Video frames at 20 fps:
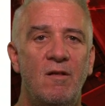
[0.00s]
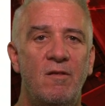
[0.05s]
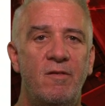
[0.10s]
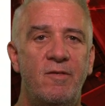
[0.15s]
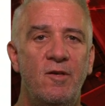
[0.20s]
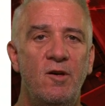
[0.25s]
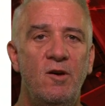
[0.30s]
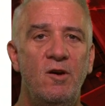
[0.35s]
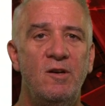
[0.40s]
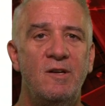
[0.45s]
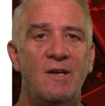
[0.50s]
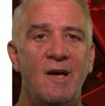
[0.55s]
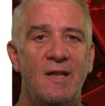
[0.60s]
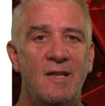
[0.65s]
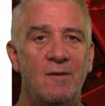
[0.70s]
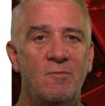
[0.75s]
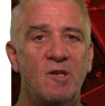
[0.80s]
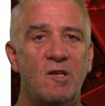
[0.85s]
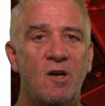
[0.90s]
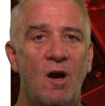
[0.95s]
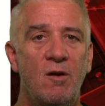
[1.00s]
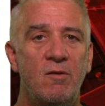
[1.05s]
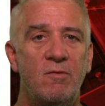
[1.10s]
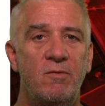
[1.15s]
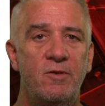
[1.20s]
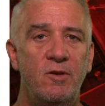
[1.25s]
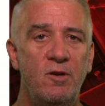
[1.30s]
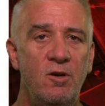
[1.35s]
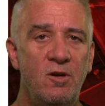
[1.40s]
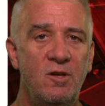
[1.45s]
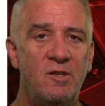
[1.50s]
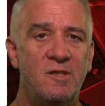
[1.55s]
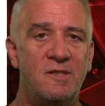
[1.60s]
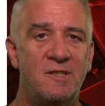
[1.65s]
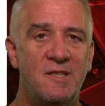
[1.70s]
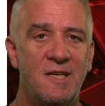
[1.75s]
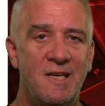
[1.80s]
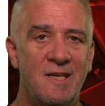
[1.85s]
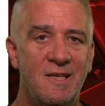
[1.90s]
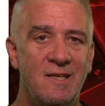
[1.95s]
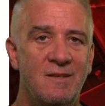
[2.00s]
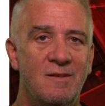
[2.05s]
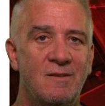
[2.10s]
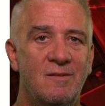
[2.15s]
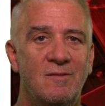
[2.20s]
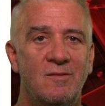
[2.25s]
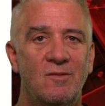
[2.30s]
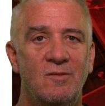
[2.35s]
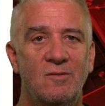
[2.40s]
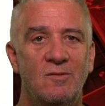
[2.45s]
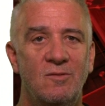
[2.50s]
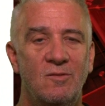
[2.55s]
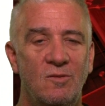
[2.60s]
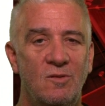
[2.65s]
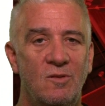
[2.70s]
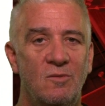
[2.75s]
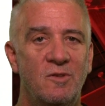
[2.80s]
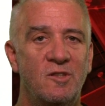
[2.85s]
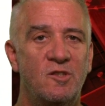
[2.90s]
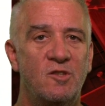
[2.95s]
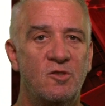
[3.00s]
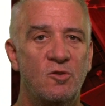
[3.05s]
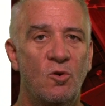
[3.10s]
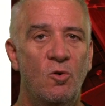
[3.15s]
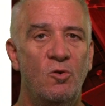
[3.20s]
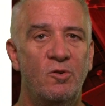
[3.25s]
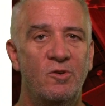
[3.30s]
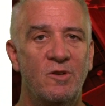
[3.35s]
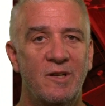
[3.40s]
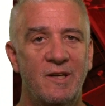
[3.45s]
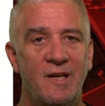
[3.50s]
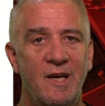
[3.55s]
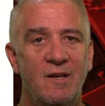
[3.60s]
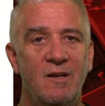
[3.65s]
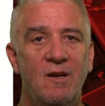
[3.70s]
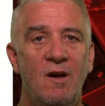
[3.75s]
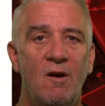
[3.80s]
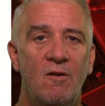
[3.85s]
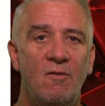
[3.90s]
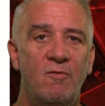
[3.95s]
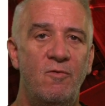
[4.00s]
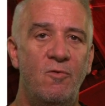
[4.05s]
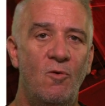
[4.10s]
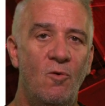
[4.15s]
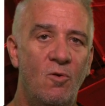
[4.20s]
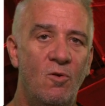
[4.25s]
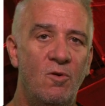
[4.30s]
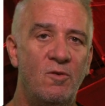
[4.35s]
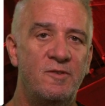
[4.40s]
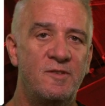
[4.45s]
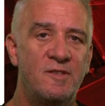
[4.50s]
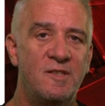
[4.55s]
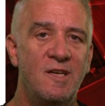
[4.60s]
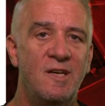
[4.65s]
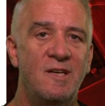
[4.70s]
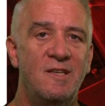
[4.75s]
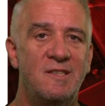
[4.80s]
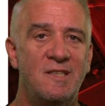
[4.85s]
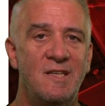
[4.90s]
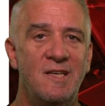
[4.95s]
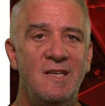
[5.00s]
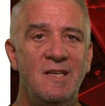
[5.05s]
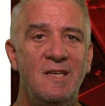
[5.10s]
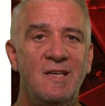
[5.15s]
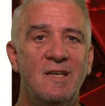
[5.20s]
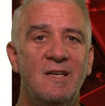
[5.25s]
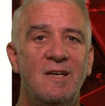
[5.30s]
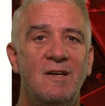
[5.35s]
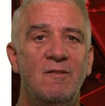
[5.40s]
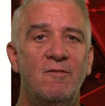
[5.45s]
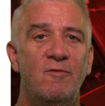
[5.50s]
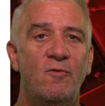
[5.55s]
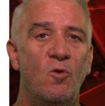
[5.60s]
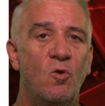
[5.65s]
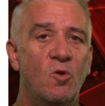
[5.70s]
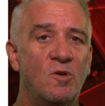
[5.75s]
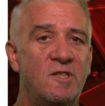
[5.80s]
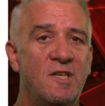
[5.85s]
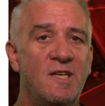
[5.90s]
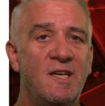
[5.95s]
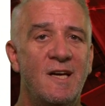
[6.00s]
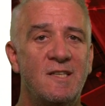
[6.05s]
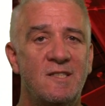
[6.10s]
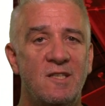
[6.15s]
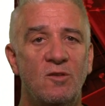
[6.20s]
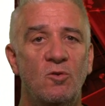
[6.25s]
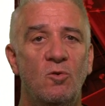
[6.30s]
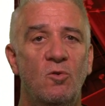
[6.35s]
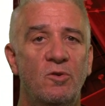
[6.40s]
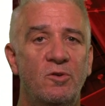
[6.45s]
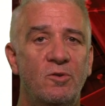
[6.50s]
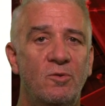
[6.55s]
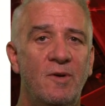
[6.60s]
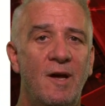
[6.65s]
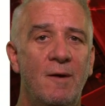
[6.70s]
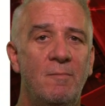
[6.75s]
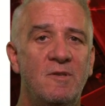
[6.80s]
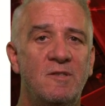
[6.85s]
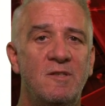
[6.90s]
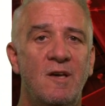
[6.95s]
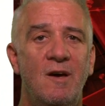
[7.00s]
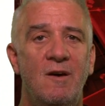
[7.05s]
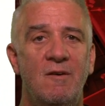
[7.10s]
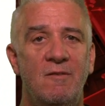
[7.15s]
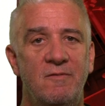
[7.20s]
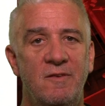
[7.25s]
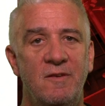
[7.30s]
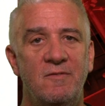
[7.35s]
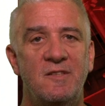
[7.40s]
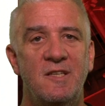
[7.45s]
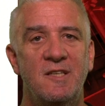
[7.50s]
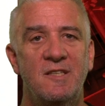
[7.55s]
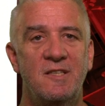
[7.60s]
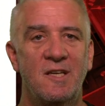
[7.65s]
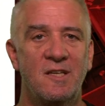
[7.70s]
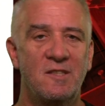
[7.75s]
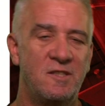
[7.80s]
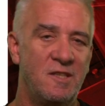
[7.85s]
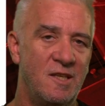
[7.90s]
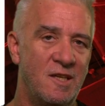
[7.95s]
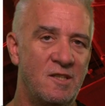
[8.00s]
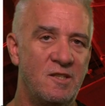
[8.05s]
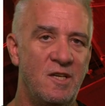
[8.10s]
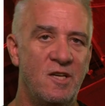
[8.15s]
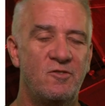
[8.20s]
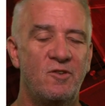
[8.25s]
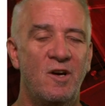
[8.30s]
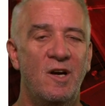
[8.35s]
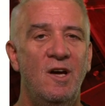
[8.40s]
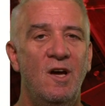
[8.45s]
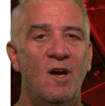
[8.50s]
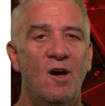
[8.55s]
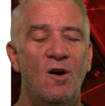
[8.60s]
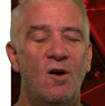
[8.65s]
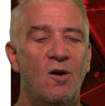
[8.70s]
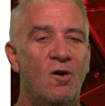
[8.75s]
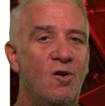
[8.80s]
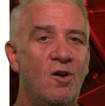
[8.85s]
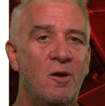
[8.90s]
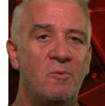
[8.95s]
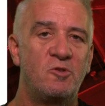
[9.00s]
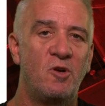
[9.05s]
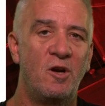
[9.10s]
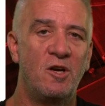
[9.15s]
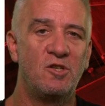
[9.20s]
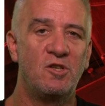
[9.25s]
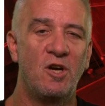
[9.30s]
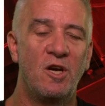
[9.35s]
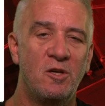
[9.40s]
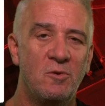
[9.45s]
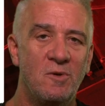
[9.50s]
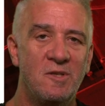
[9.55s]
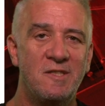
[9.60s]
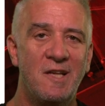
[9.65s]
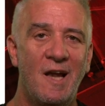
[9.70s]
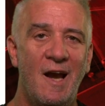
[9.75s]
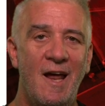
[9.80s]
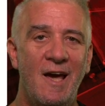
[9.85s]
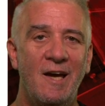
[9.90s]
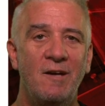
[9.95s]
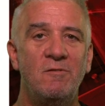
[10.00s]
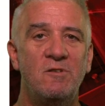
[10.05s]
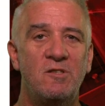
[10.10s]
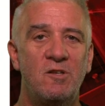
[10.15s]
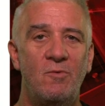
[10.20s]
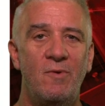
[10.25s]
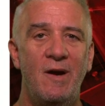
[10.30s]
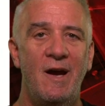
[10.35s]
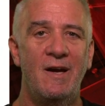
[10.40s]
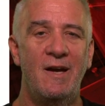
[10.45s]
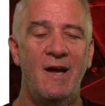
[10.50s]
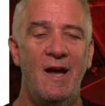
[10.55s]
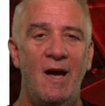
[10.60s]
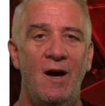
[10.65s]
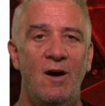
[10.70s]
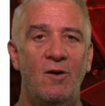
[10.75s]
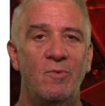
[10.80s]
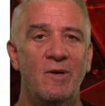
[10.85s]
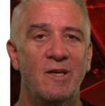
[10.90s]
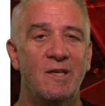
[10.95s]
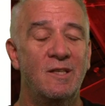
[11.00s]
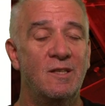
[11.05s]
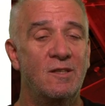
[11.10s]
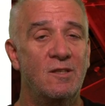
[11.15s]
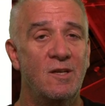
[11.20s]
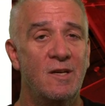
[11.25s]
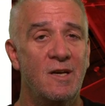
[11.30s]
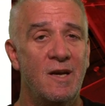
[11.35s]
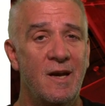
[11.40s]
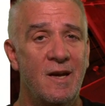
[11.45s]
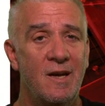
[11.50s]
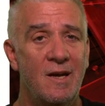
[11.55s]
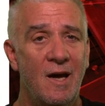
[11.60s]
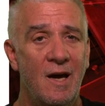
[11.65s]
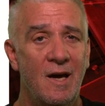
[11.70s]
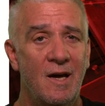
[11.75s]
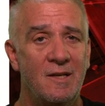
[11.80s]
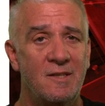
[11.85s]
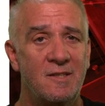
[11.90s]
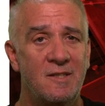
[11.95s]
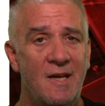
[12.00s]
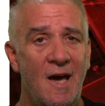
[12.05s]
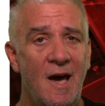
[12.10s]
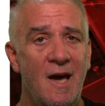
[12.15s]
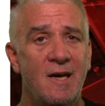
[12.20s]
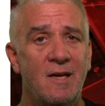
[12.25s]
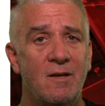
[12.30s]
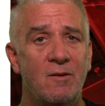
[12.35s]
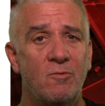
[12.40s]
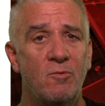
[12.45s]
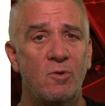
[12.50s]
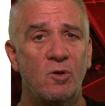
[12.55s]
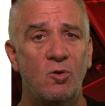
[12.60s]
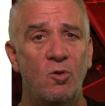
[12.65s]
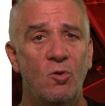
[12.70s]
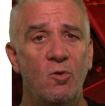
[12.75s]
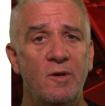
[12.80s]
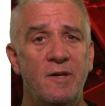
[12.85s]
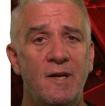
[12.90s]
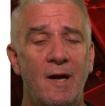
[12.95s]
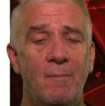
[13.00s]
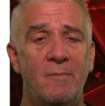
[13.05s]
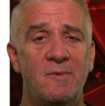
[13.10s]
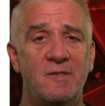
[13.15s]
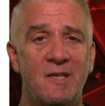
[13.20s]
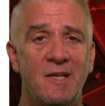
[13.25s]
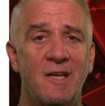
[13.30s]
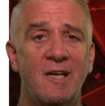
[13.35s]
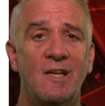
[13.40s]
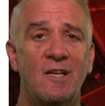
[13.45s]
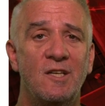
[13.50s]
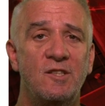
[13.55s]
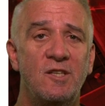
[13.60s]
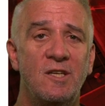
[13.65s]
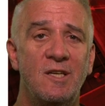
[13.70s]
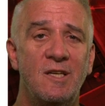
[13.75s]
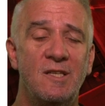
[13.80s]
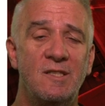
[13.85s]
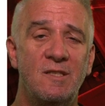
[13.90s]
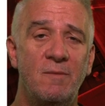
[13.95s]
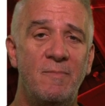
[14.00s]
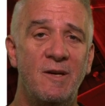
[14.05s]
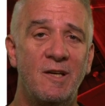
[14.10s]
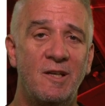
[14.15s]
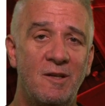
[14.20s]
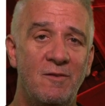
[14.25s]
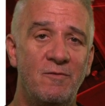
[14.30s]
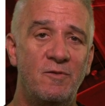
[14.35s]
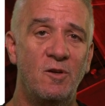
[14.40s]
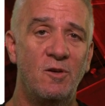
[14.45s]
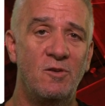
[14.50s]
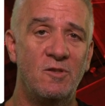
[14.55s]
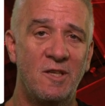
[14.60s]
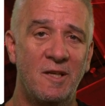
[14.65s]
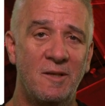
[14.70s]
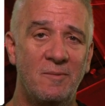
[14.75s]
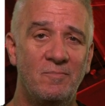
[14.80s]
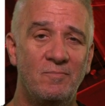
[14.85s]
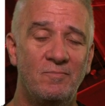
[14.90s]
Third, and then we go 3rd-T, which is ordinal again. 4th-T, 4T as in ordinal numbers, 50, 60, etc. All I'm trying to show you is the language around how we say and record numbers in English is a bit confusing.